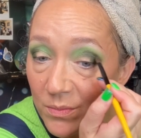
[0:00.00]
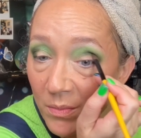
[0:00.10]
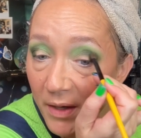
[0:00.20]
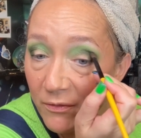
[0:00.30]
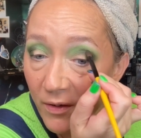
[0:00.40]

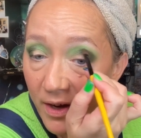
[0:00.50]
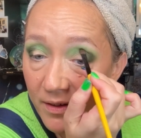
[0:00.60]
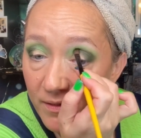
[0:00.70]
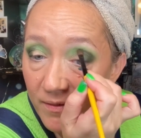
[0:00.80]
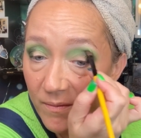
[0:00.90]
my
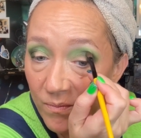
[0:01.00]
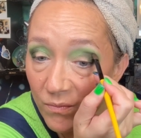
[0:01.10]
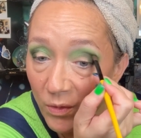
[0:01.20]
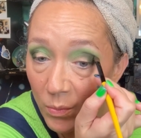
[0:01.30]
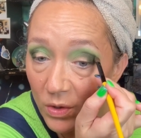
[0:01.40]
friend
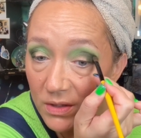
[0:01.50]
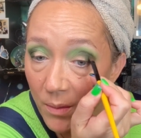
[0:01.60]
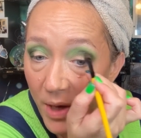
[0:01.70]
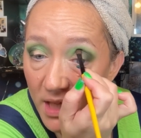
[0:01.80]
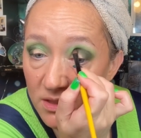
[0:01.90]
from work that
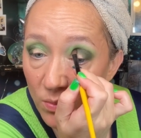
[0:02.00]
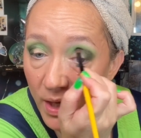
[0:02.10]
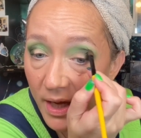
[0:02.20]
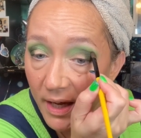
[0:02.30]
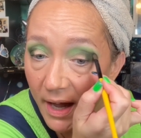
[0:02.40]
passed
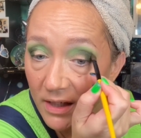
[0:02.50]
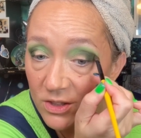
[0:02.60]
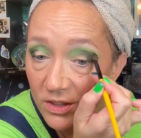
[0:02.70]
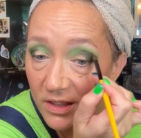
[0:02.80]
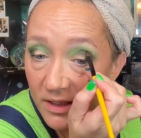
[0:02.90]
away
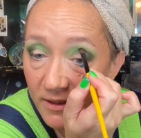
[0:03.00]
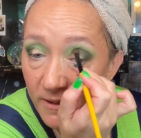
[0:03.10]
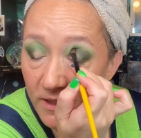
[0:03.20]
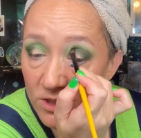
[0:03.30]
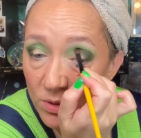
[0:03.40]
actually,
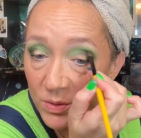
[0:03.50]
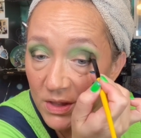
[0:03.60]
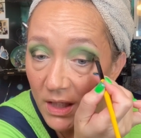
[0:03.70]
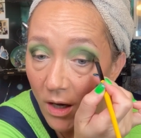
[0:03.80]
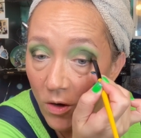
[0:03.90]
she was
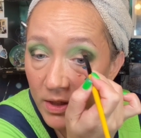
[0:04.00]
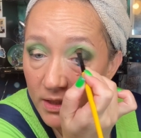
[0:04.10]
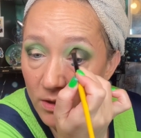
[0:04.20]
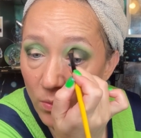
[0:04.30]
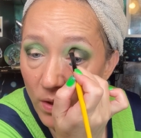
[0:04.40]
like, I'll
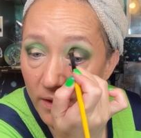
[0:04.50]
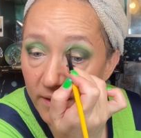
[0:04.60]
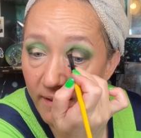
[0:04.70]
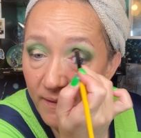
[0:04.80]
get you one.